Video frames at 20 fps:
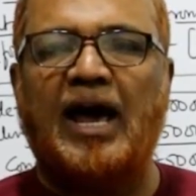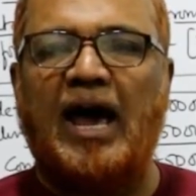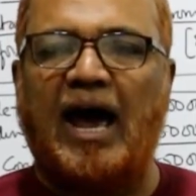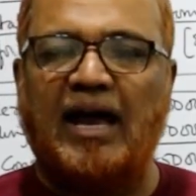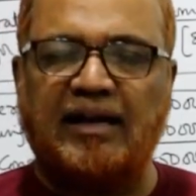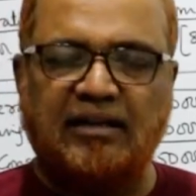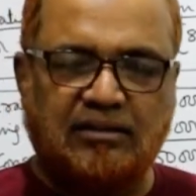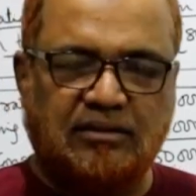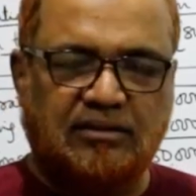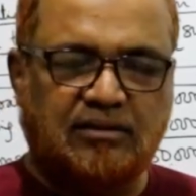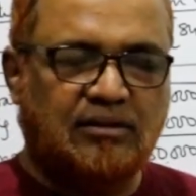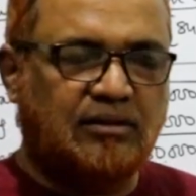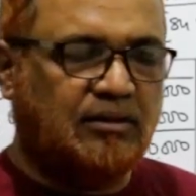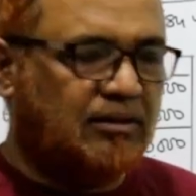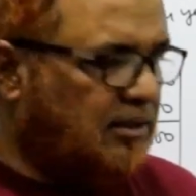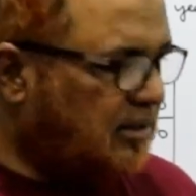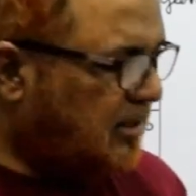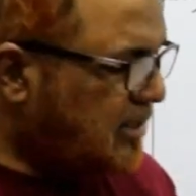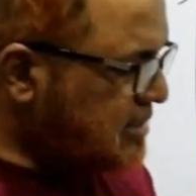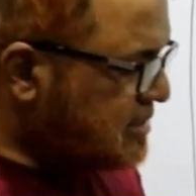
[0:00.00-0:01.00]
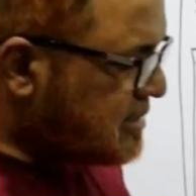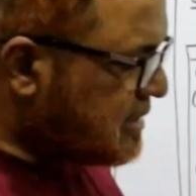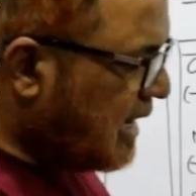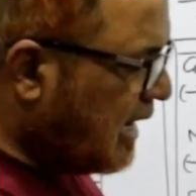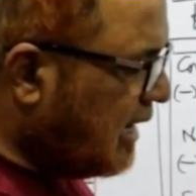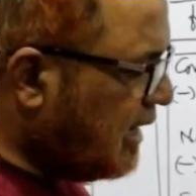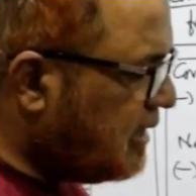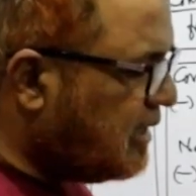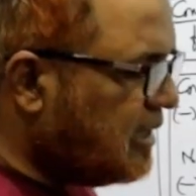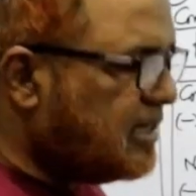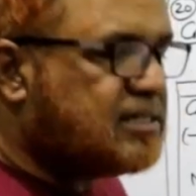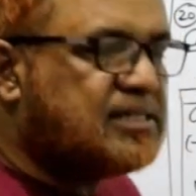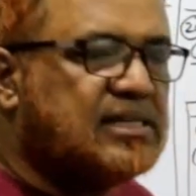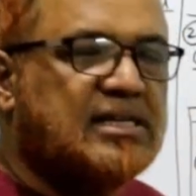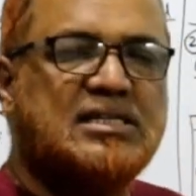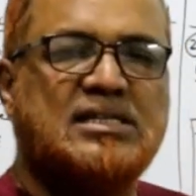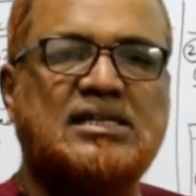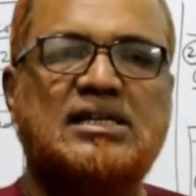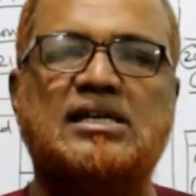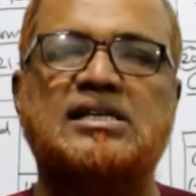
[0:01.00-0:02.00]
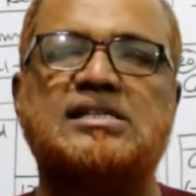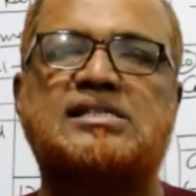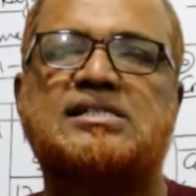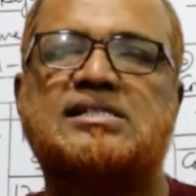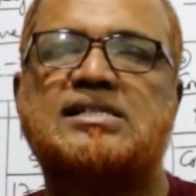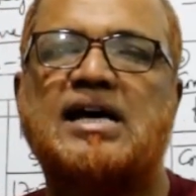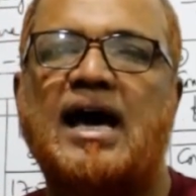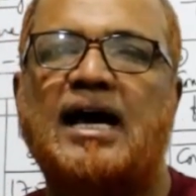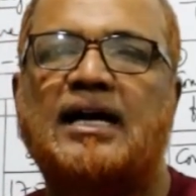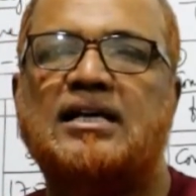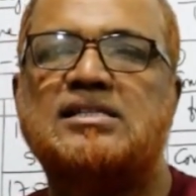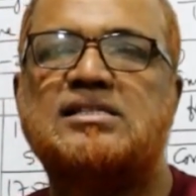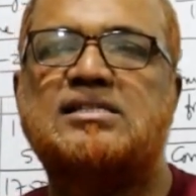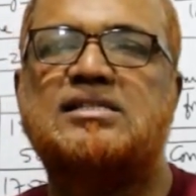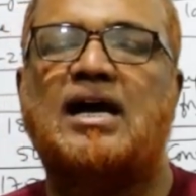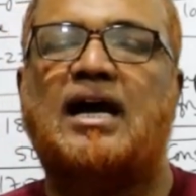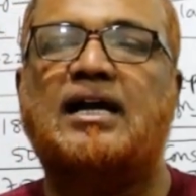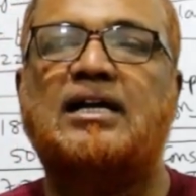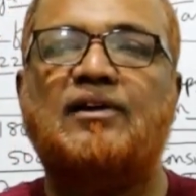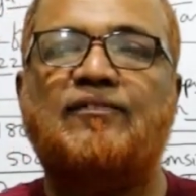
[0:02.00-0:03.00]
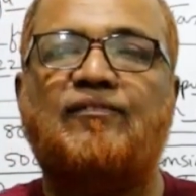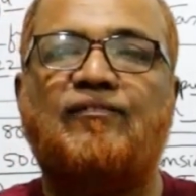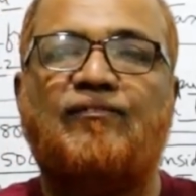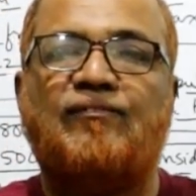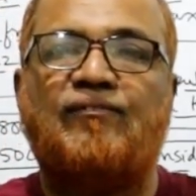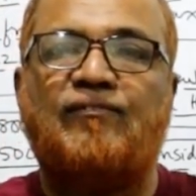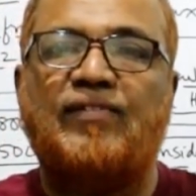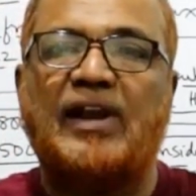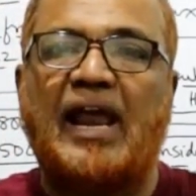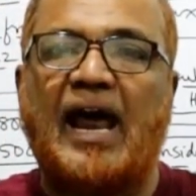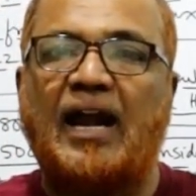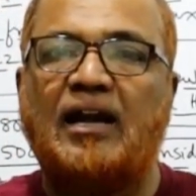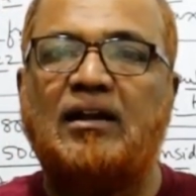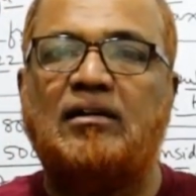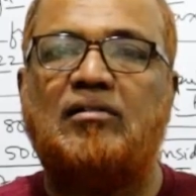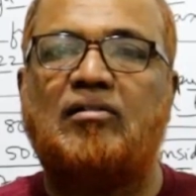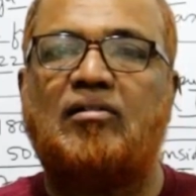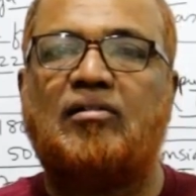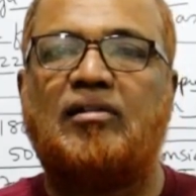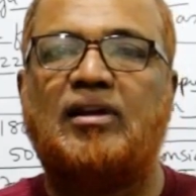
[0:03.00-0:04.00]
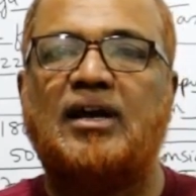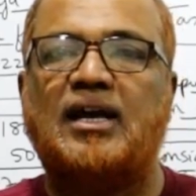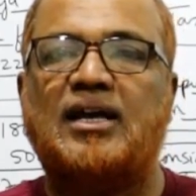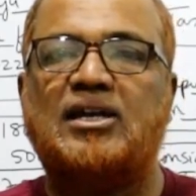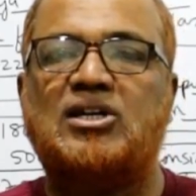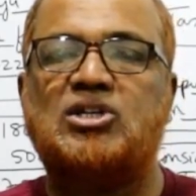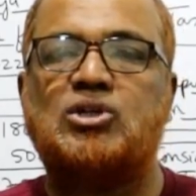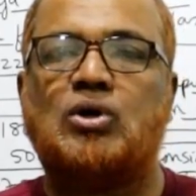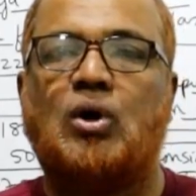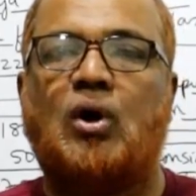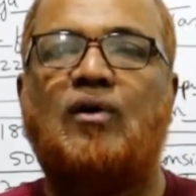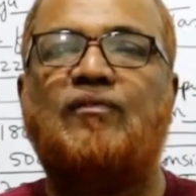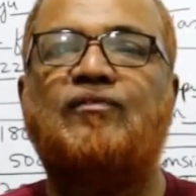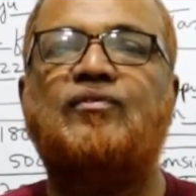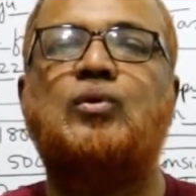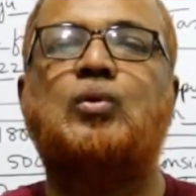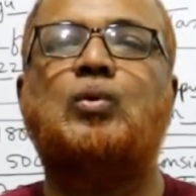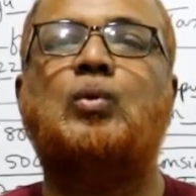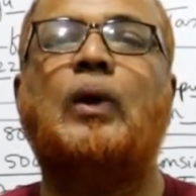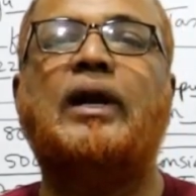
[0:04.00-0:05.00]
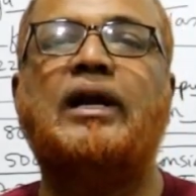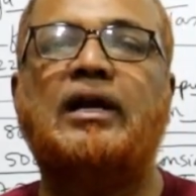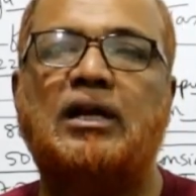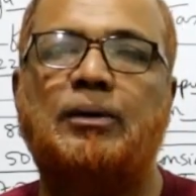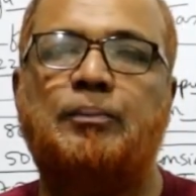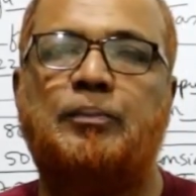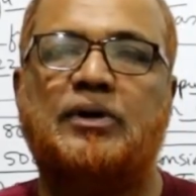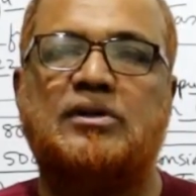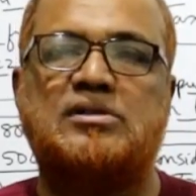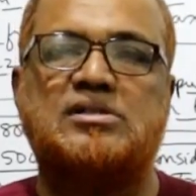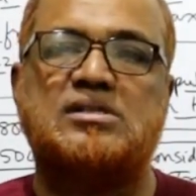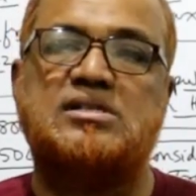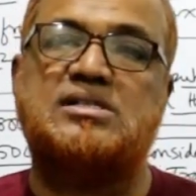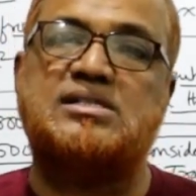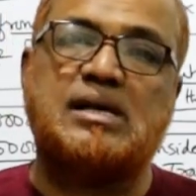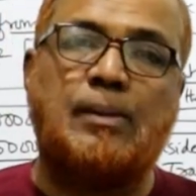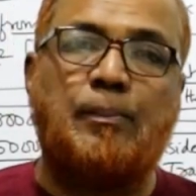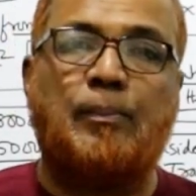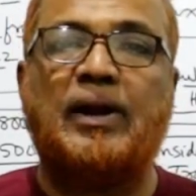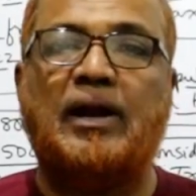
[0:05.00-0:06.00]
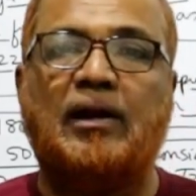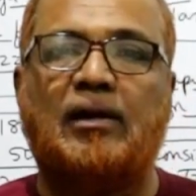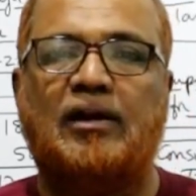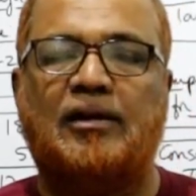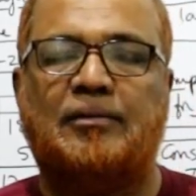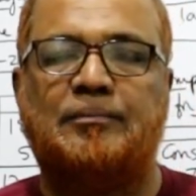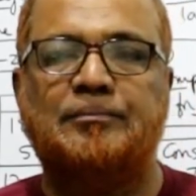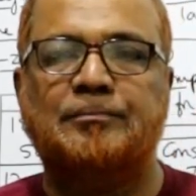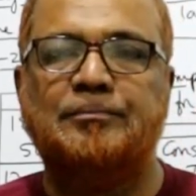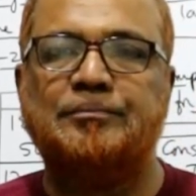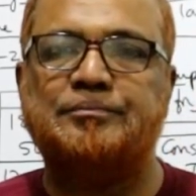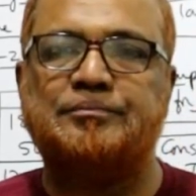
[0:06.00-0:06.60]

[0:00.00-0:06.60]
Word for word: And this LTCG is taxed at a flat rate of 20% separately.